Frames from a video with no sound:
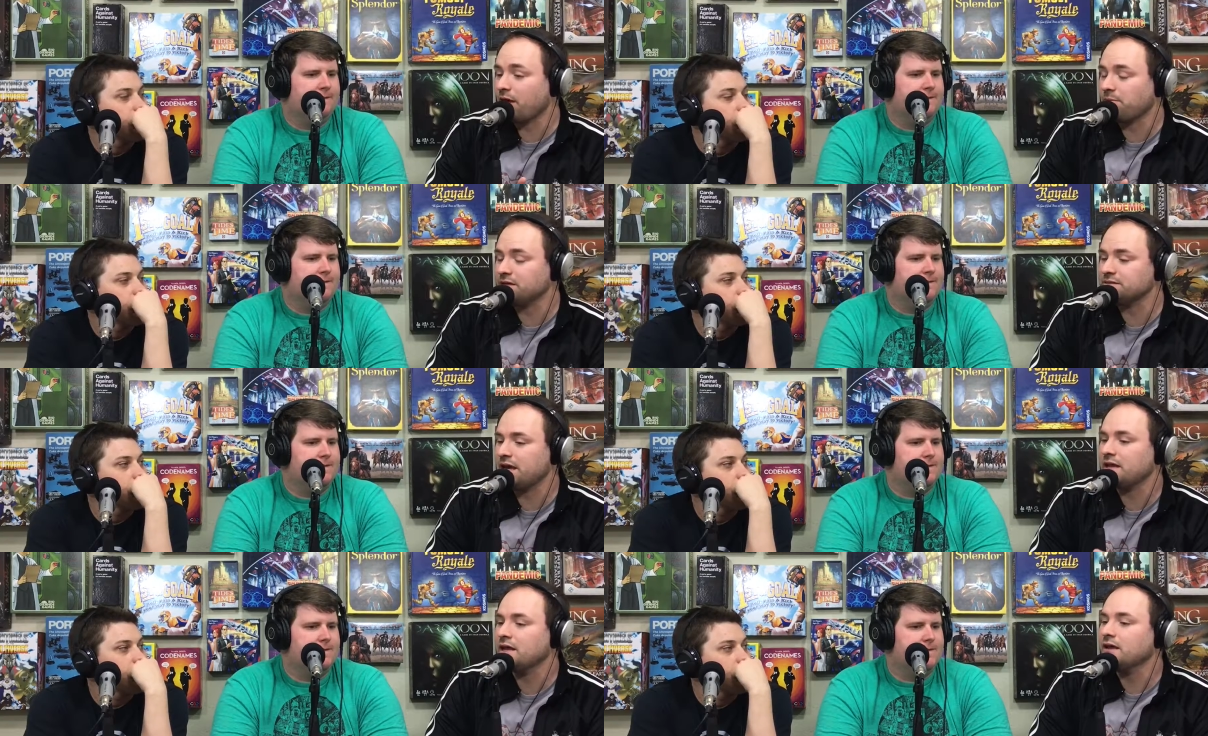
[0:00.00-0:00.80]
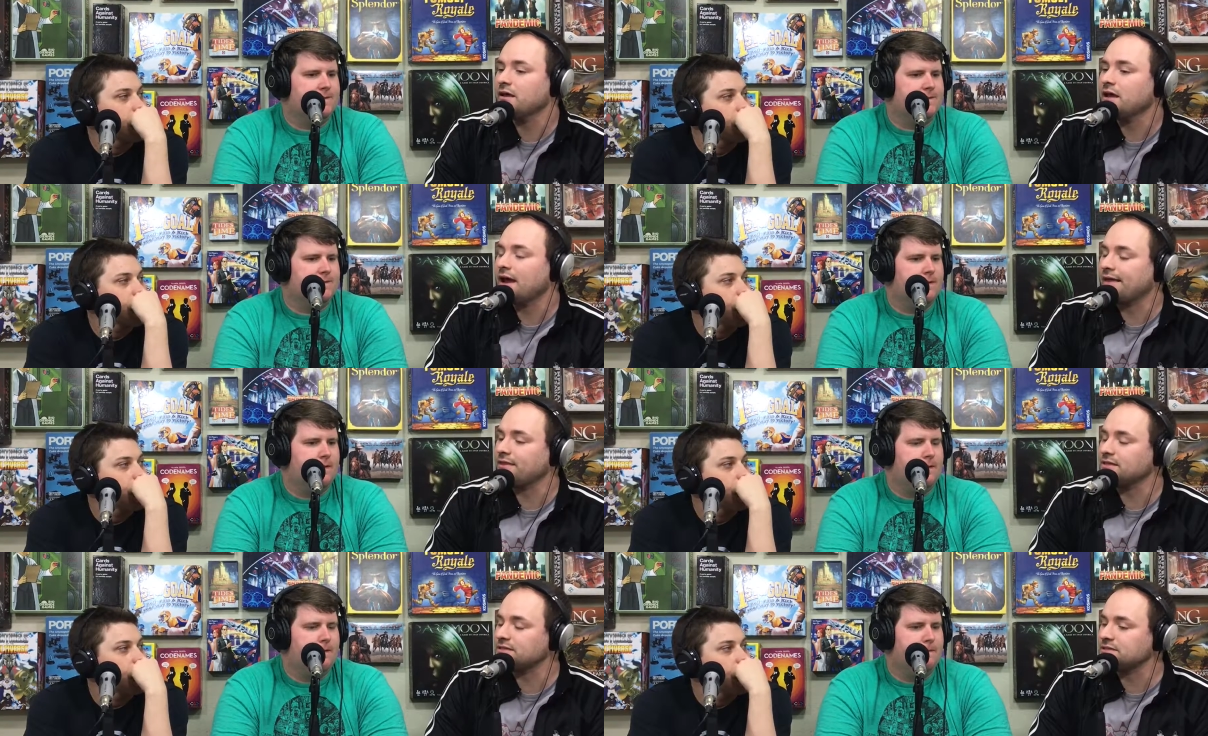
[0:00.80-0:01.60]
Speaker 1: that being said, I
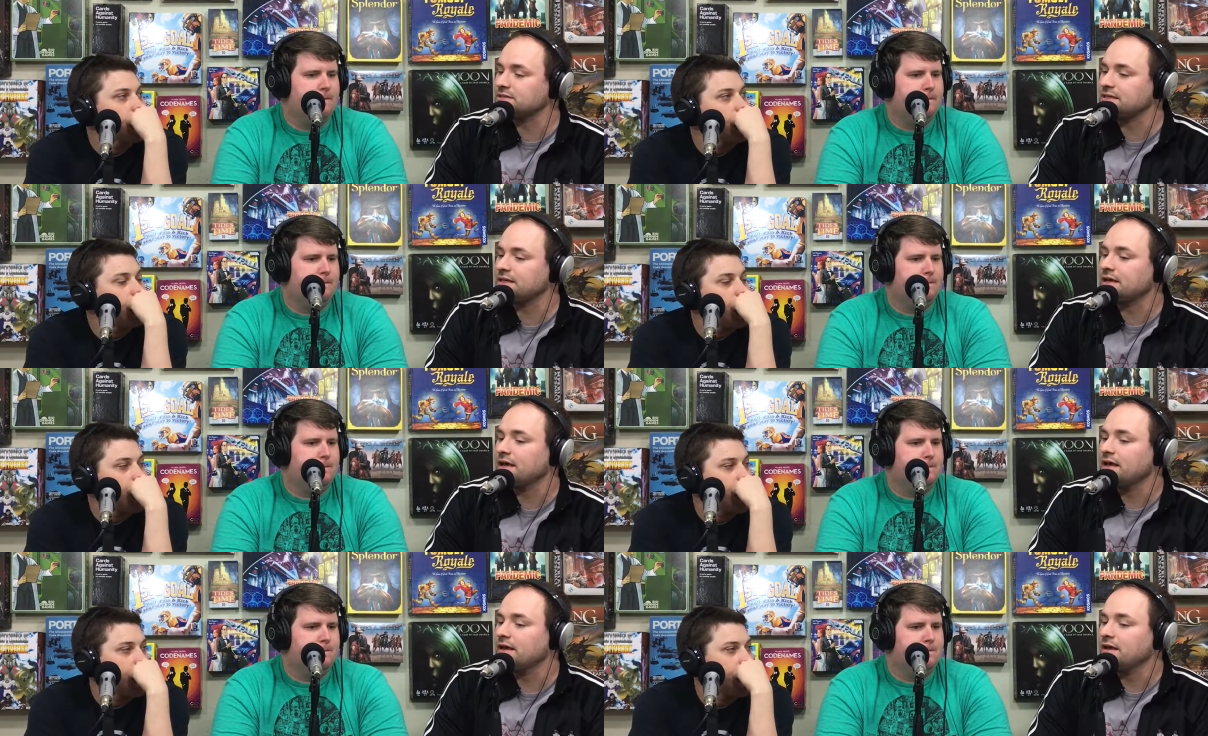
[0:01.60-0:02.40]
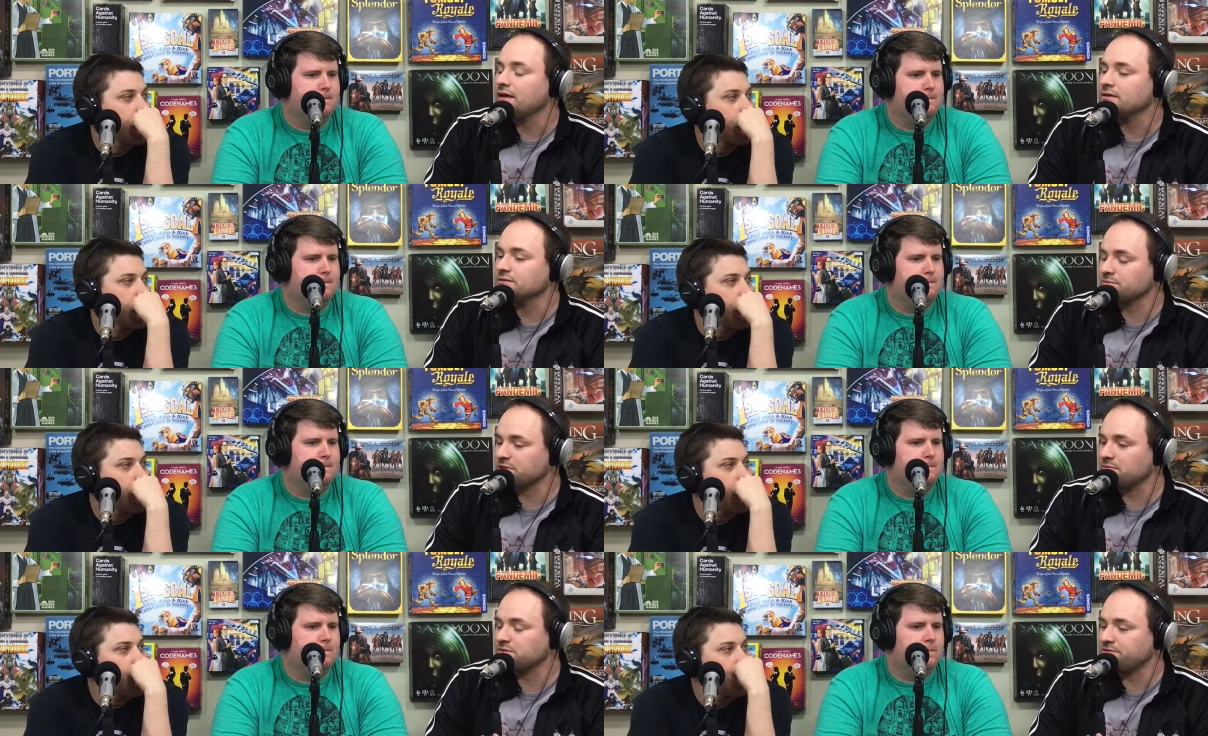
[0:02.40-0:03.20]
think DC
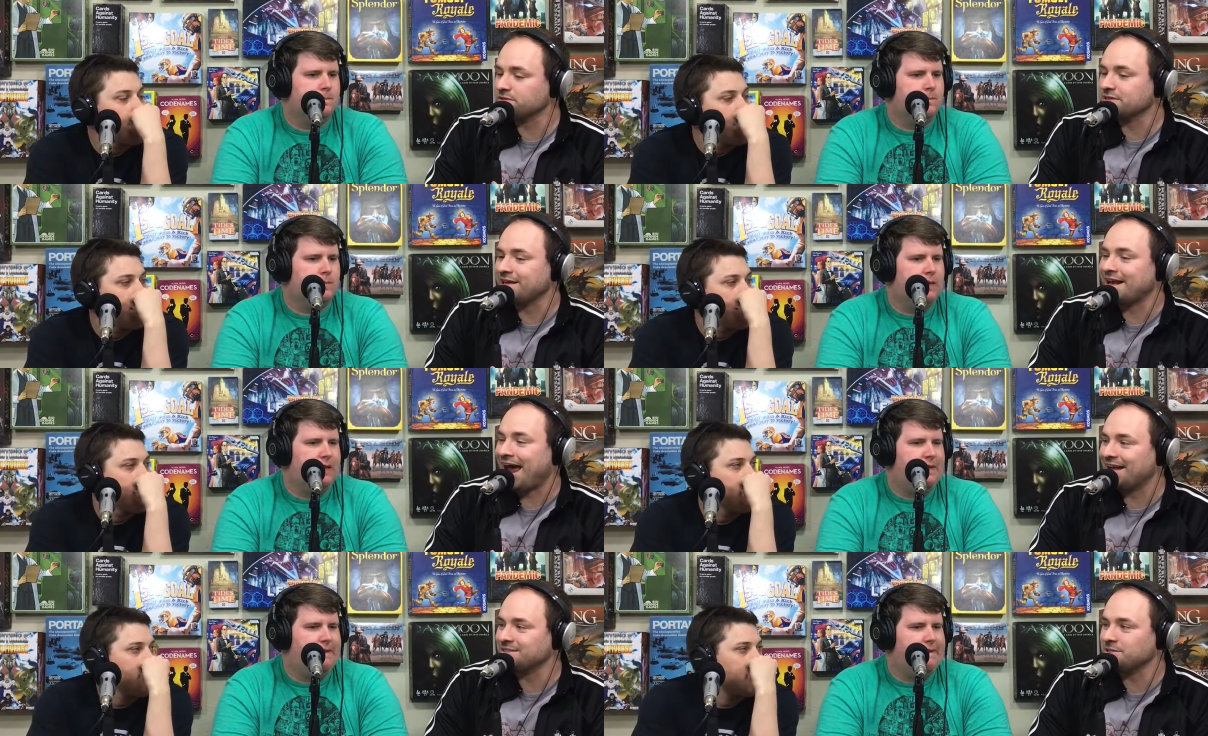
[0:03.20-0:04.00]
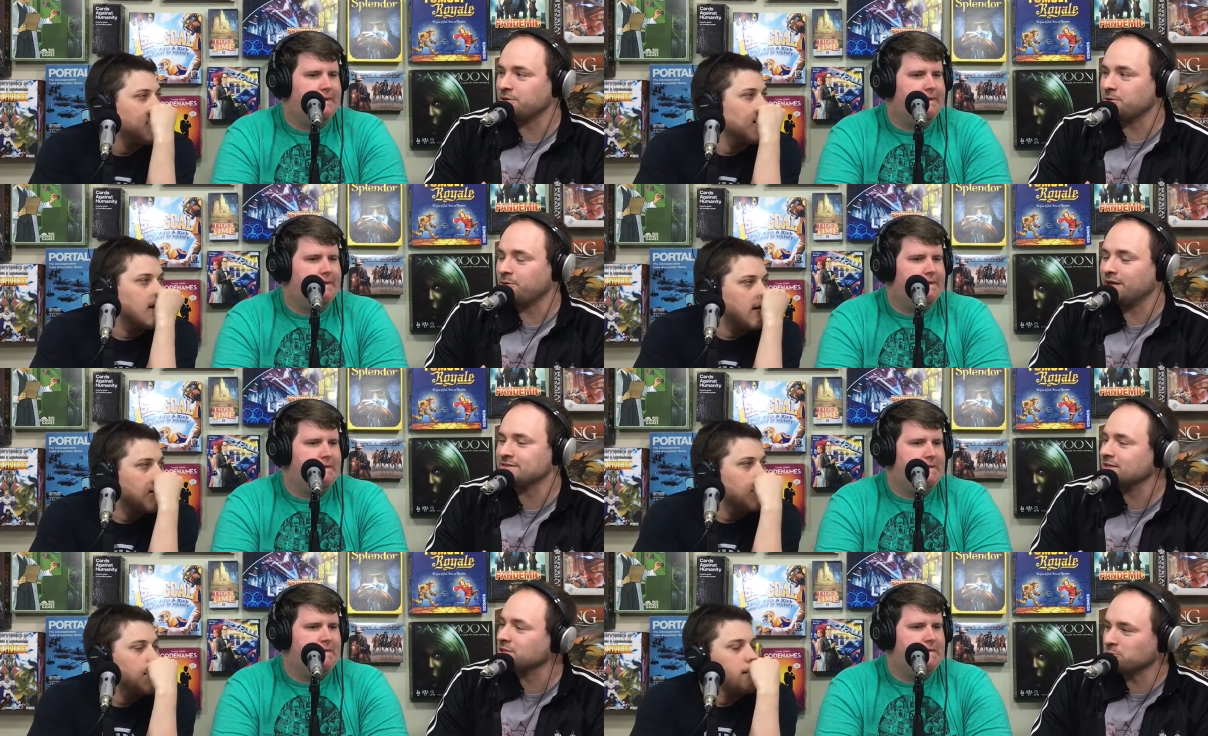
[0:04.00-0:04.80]
sometimes feels like it has to. It's
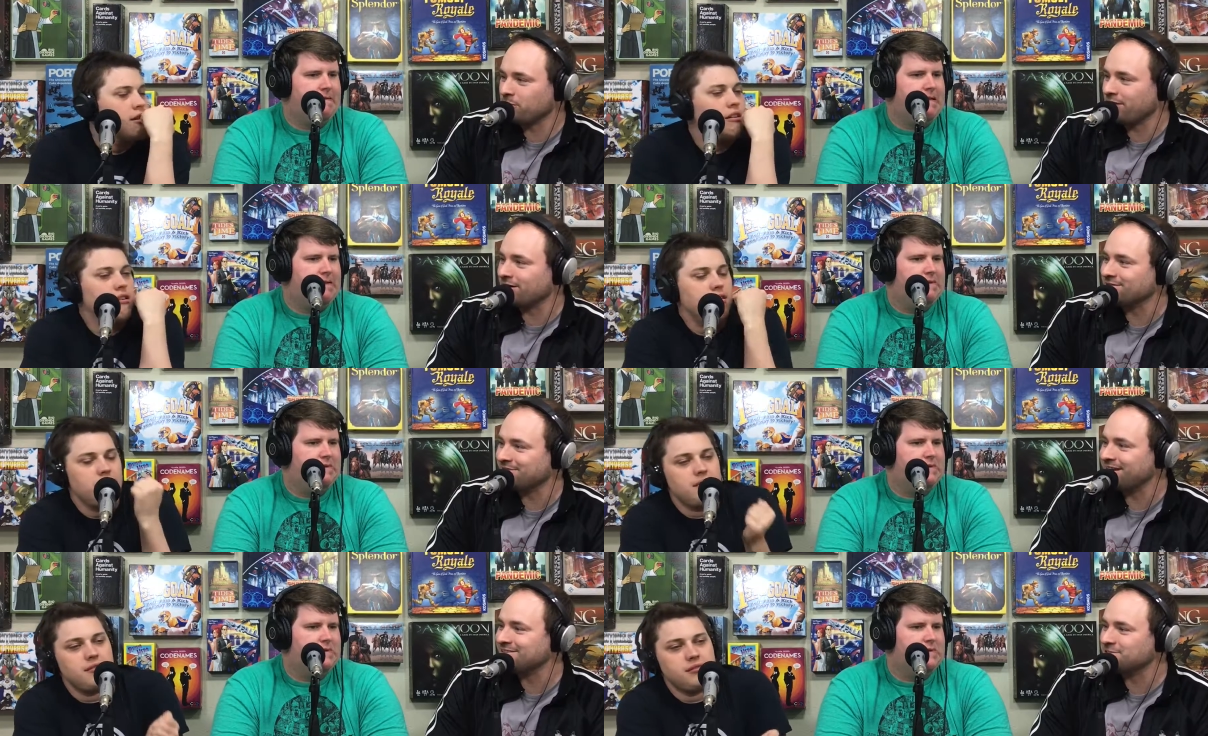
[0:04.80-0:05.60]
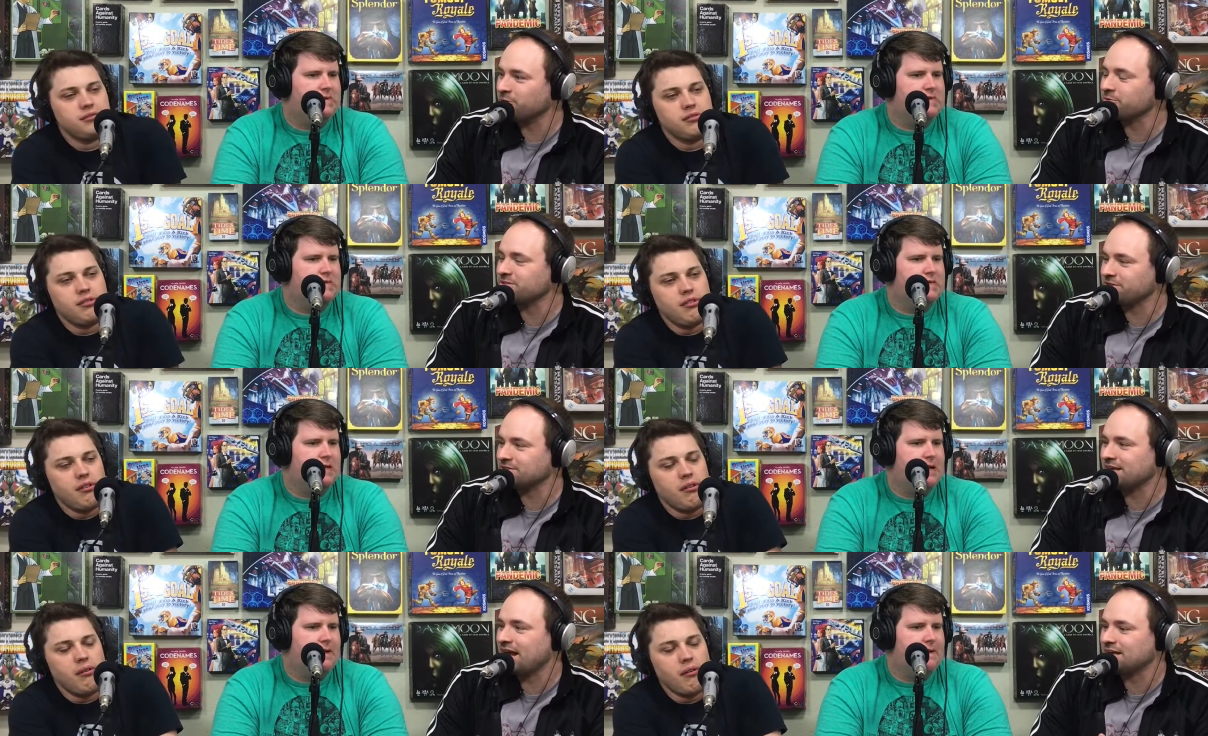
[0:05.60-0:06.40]
the little brother, right? So it always feels
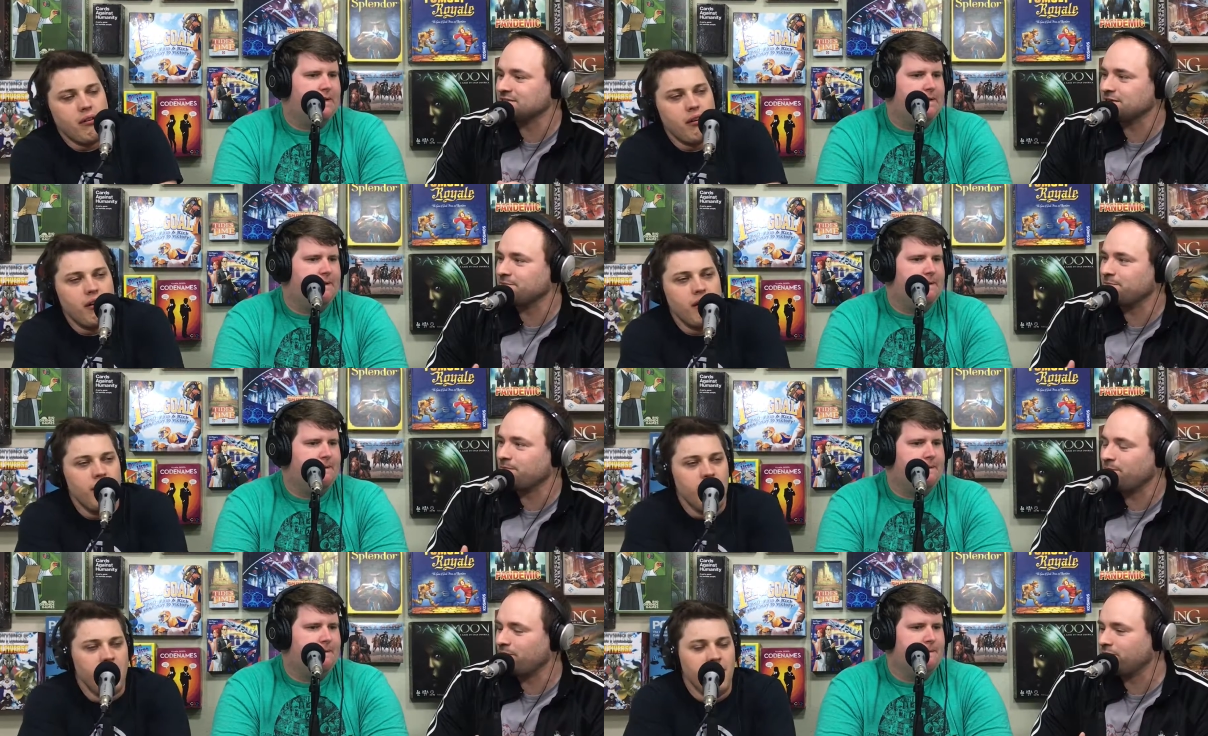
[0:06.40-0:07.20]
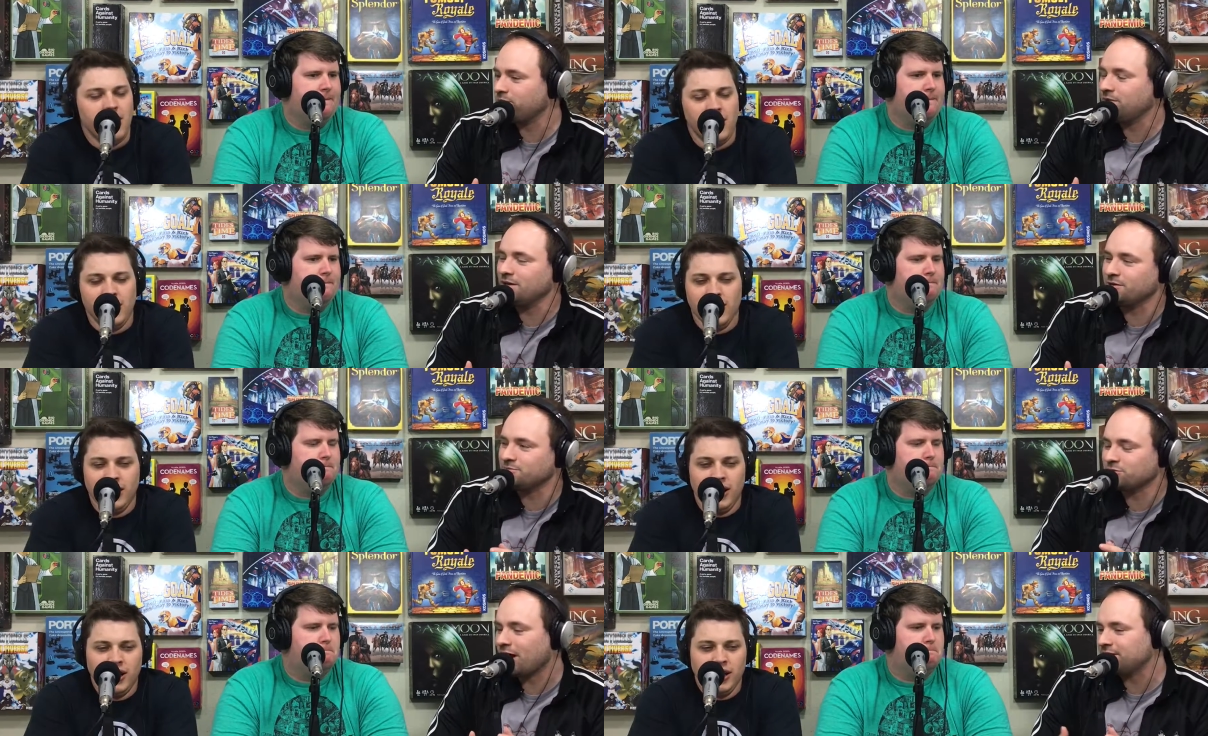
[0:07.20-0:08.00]
like it has to you know,
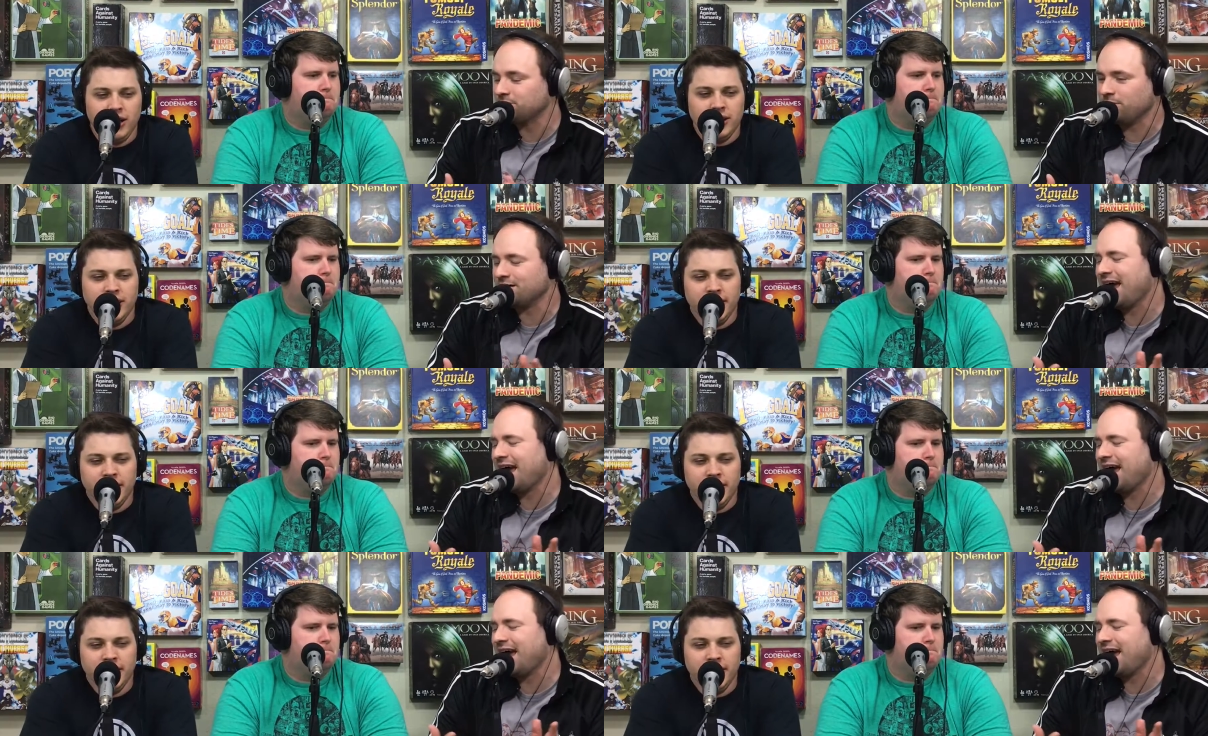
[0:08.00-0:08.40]
try too hard.